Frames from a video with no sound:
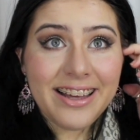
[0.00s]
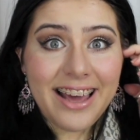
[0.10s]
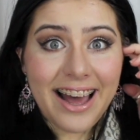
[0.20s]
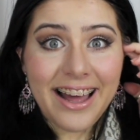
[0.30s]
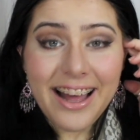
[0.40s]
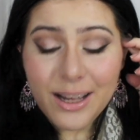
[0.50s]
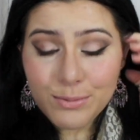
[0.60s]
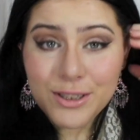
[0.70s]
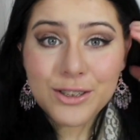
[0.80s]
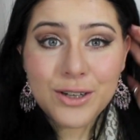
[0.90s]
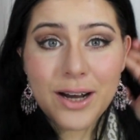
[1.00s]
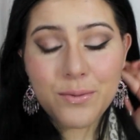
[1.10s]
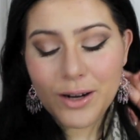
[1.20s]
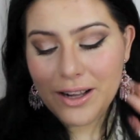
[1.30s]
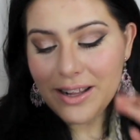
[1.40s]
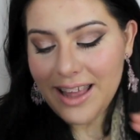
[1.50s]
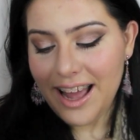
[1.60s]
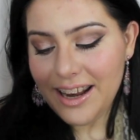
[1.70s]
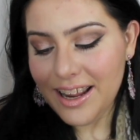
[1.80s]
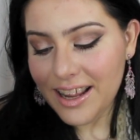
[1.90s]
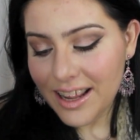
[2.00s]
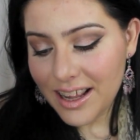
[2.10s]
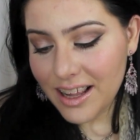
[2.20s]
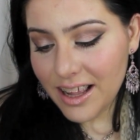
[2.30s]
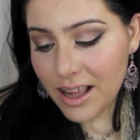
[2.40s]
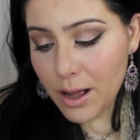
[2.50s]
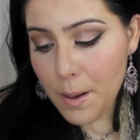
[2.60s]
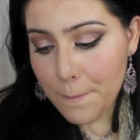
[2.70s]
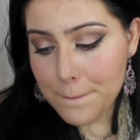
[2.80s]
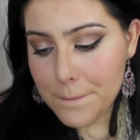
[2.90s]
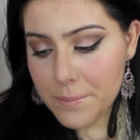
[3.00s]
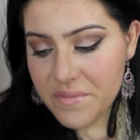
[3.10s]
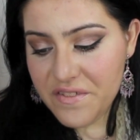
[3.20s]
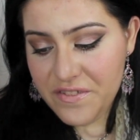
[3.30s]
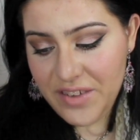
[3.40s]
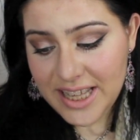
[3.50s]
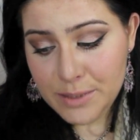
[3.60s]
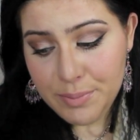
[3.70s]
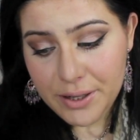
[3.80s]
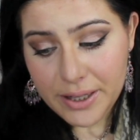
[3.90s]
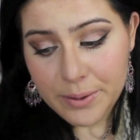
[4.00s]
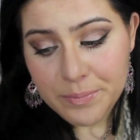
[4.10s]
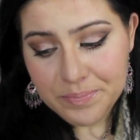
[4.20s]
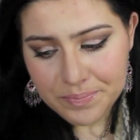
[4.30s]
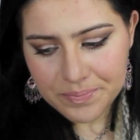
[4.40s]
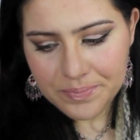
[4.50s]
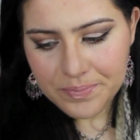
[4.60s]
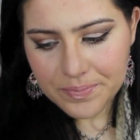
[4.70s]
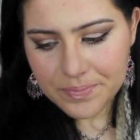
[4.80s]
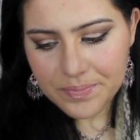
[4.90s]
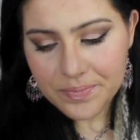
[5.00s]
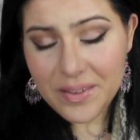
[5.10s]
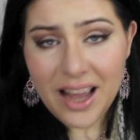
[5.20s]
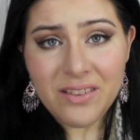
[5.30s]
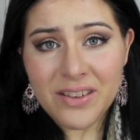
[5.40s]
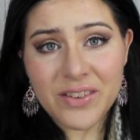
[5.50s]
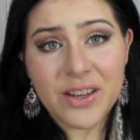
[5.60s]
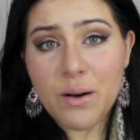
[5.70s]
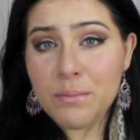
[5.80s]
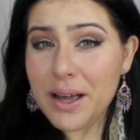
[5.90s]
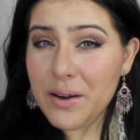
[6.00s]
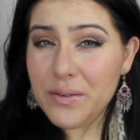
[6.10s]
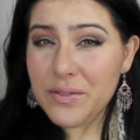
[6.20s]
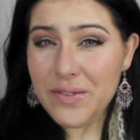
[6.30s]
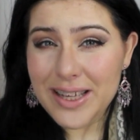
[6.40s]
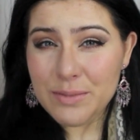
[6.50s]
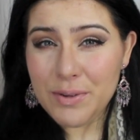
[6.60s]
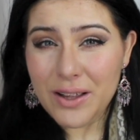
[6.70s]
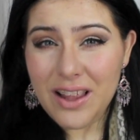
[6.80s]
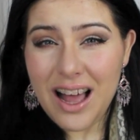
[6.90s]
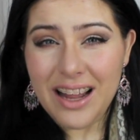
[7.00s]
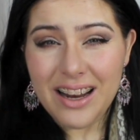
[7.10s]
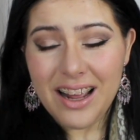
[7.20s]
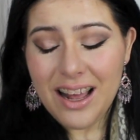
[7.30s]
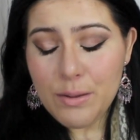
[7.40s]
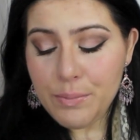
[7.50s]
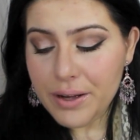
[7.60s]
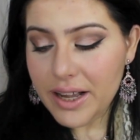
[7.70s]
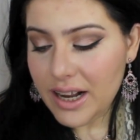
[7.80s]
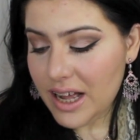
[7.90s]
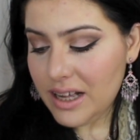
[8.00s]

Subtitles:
yeah, I'm still trying to work on that. Facebook. I don't even go on my own Facebook a lot, but